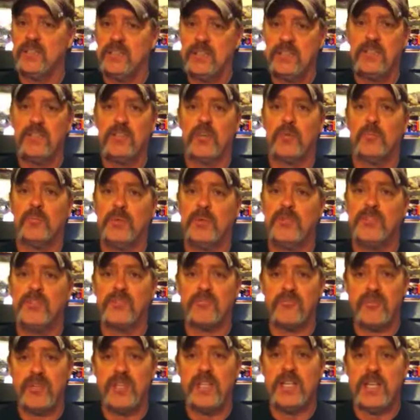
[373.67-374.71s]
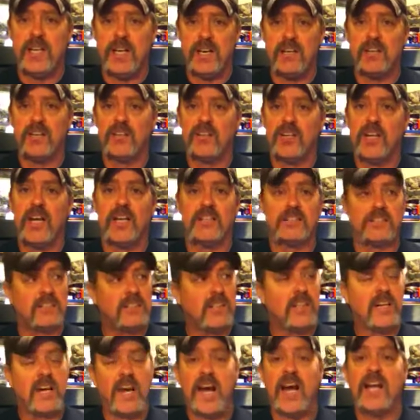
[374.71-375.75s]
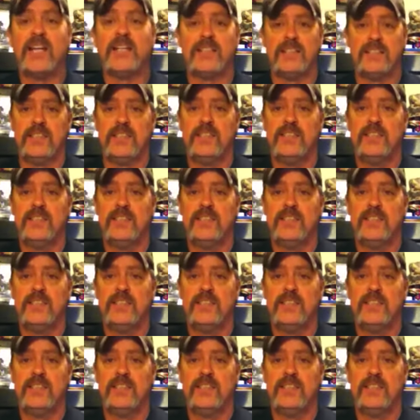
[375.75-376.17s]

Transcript: or put your feet down on the ground and start hiking it?